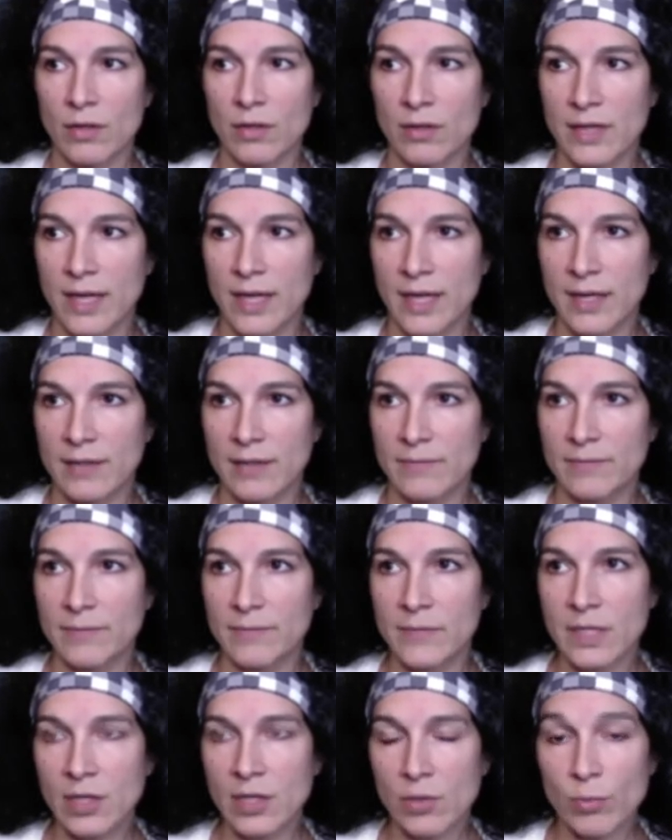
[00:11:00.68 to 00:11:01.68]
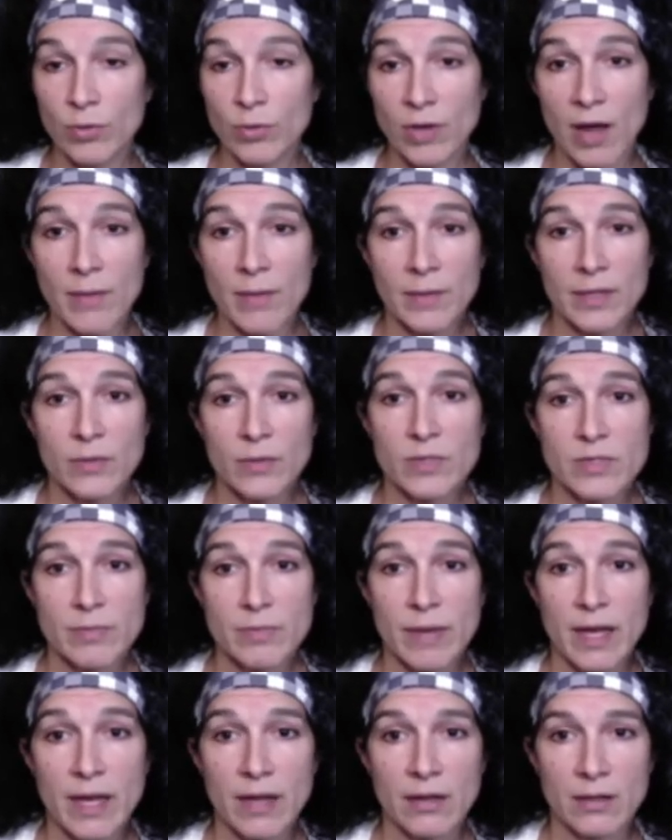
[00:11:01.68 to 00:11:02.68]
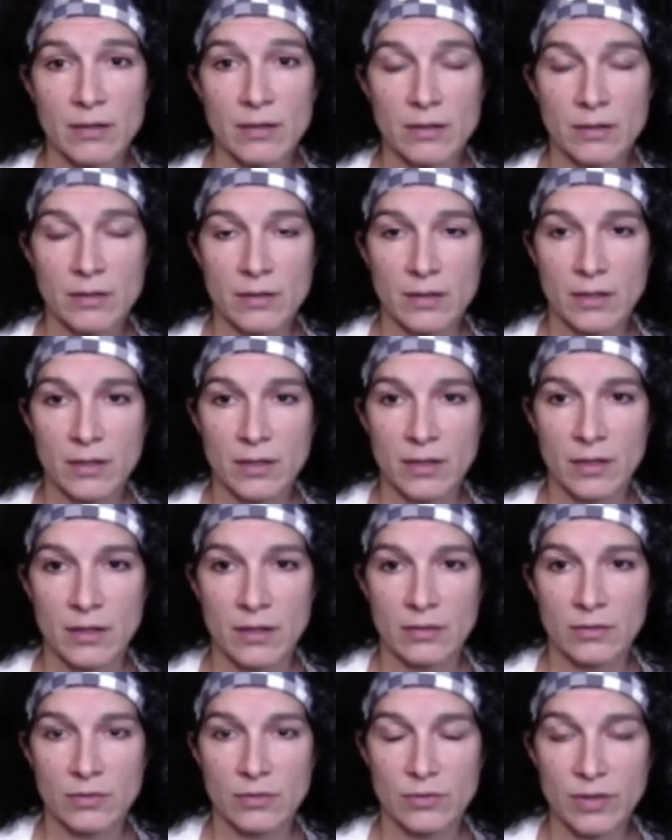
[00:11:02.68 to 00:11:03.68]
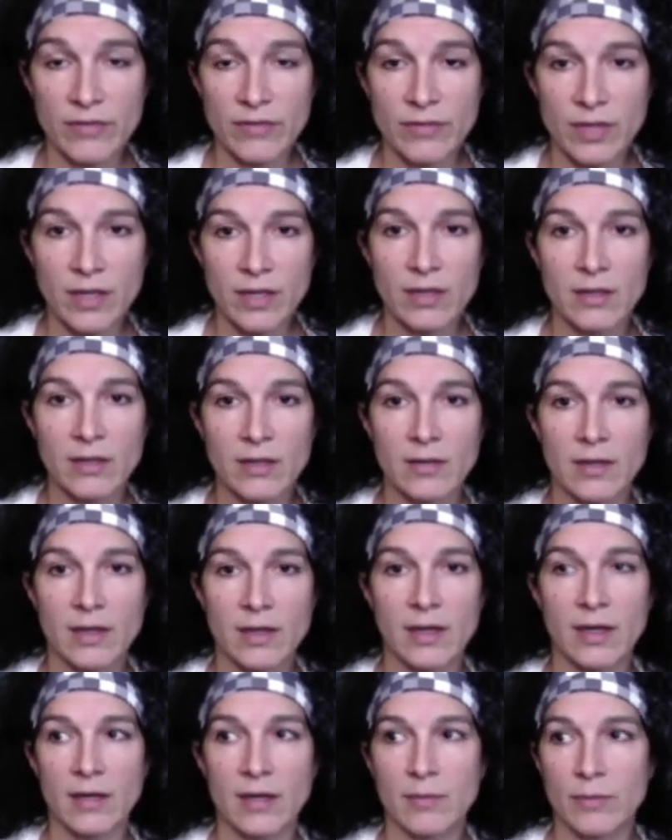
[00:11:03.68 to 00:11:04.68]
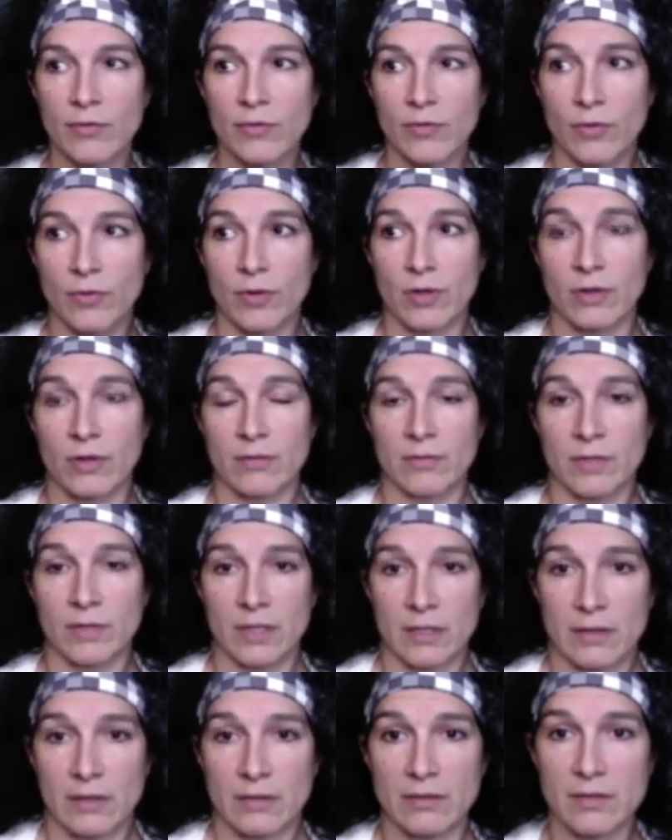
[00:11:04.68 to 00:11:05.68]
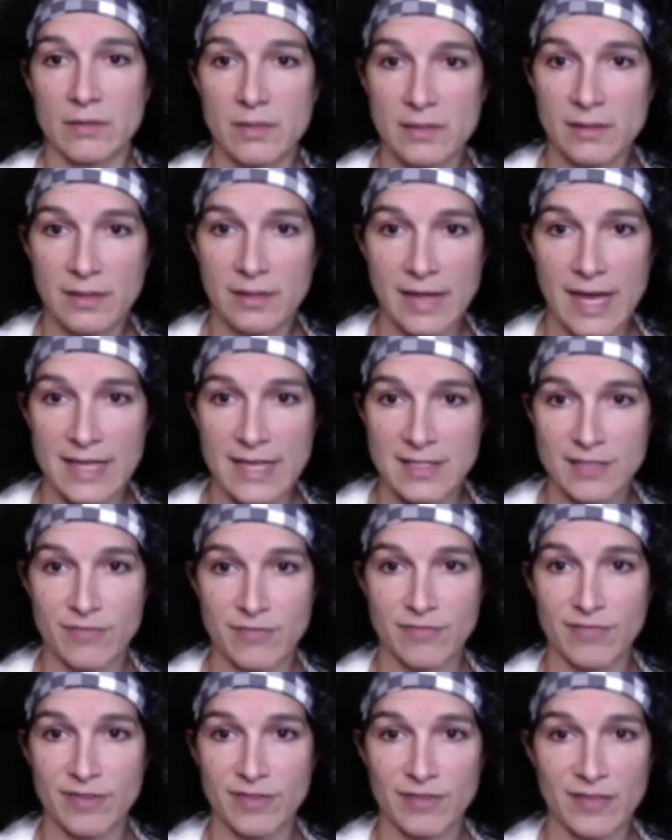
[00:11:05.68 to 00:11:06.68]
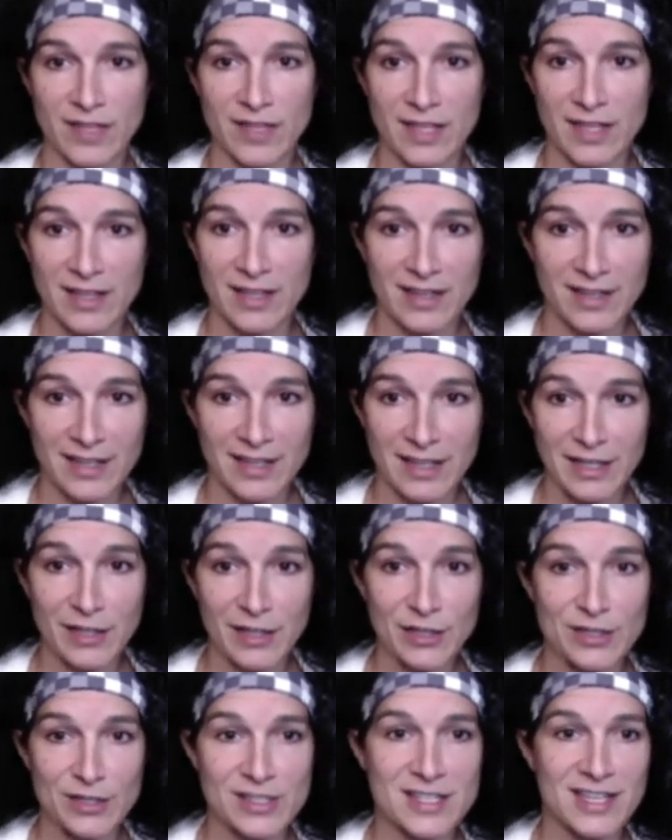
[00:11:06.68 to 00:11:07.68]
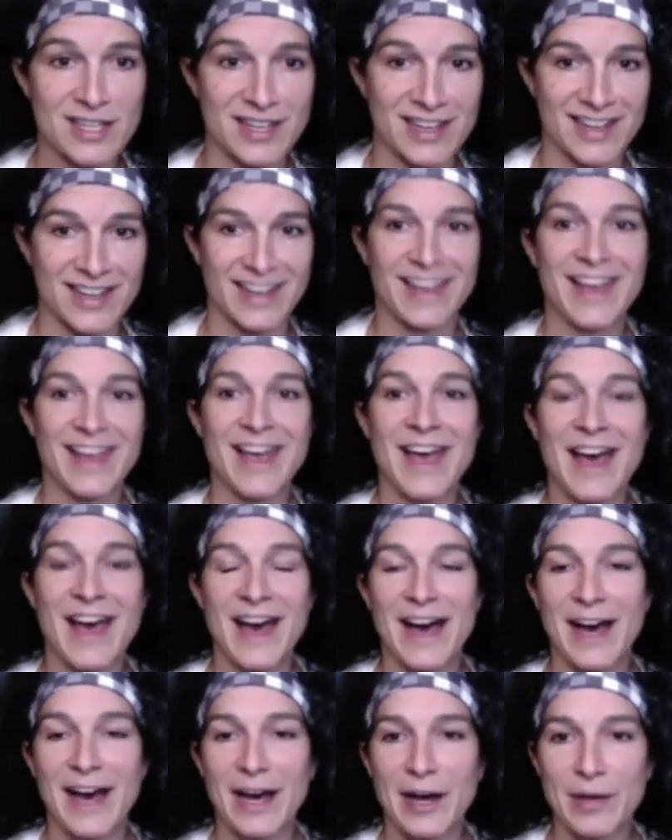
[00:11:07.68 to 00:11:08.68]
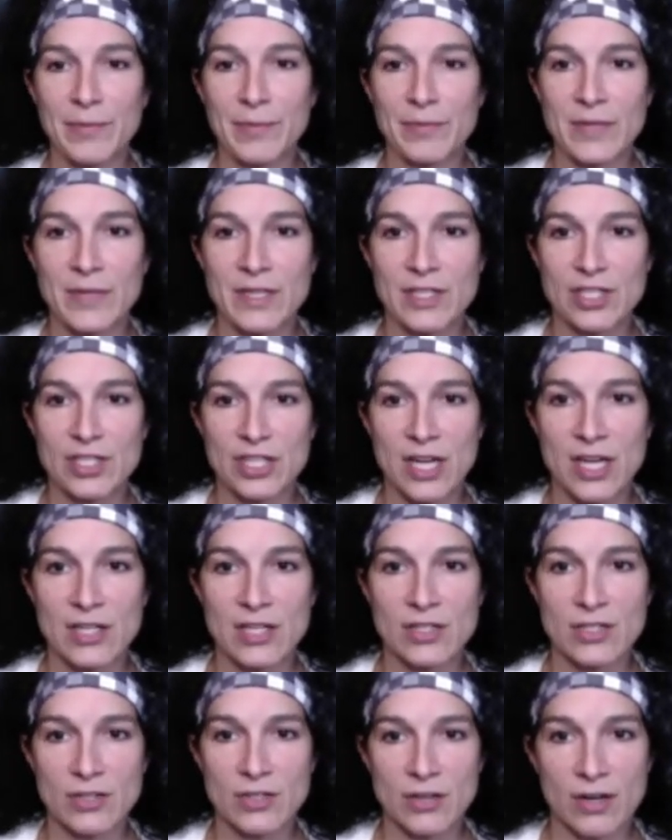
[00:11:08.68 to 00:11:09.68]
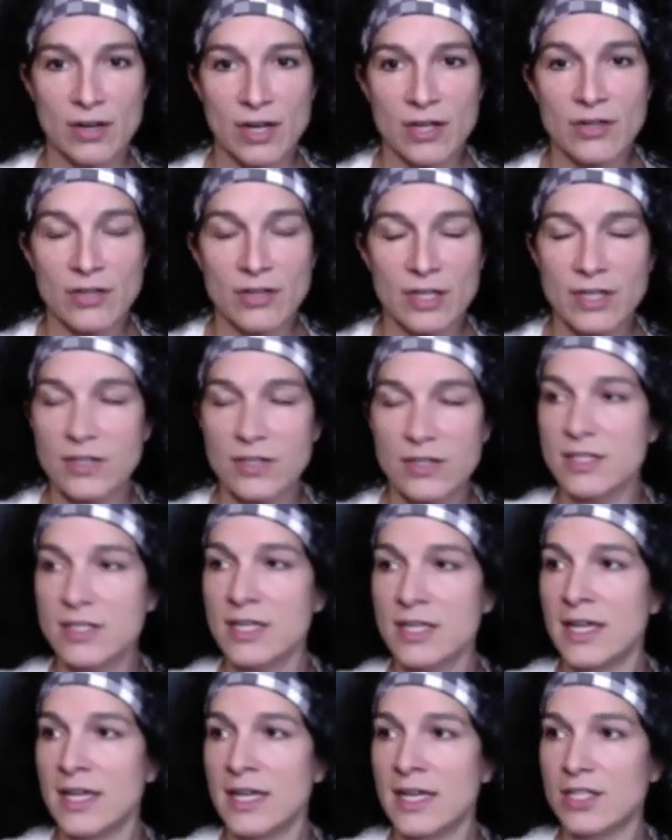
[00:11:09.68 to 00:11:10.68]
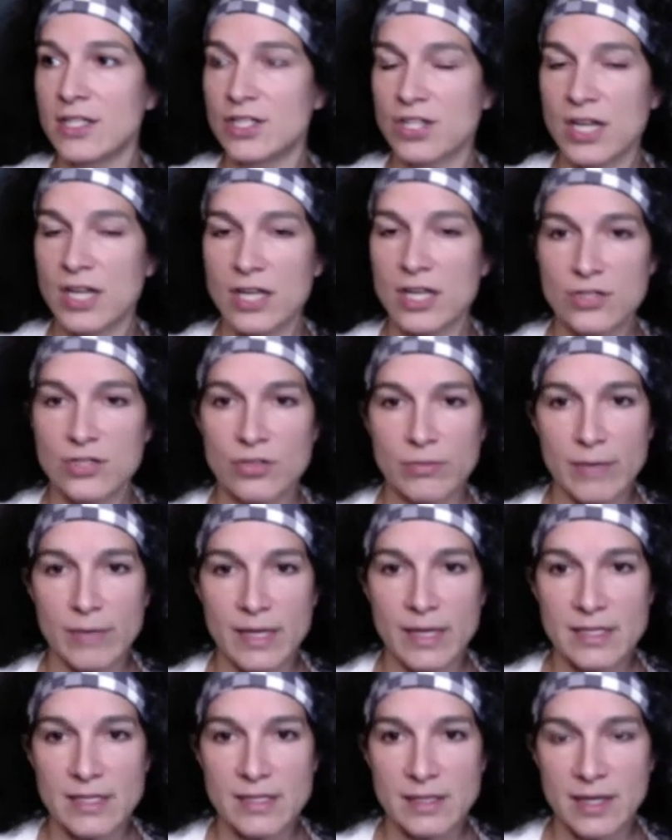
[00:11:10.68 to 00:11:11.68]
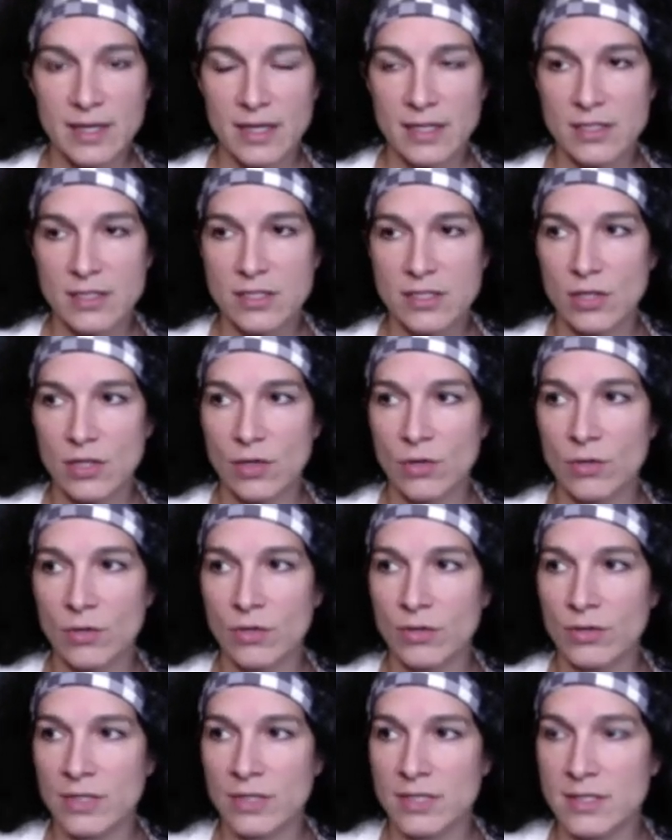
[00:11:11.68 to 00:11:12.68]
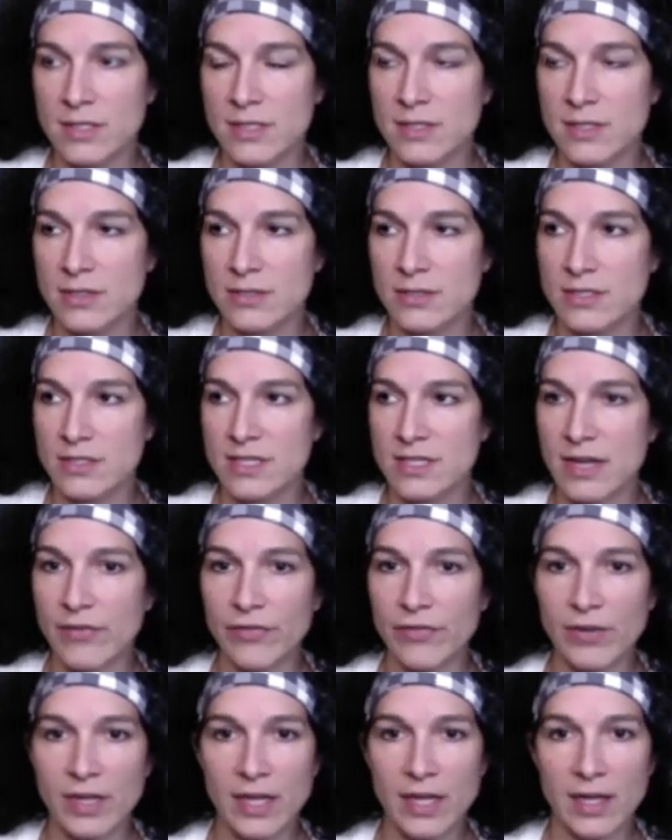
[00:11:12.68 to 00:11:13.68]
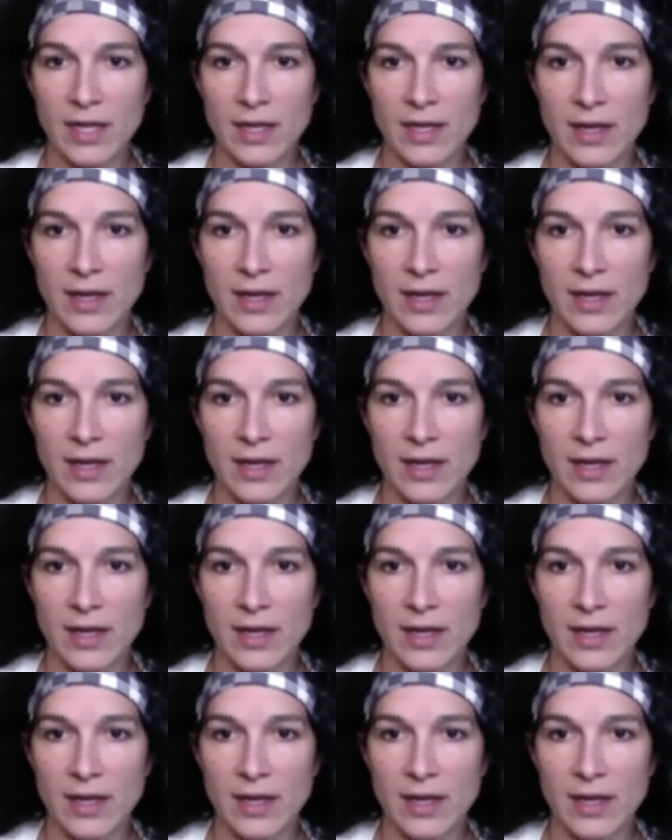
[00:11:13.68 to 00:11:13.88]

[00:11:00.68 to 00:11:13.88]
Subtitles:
that, predominantly was male, driven before, the last 50 years. It's changed, or 100 years, it's changed tremendously. And so there's definitely,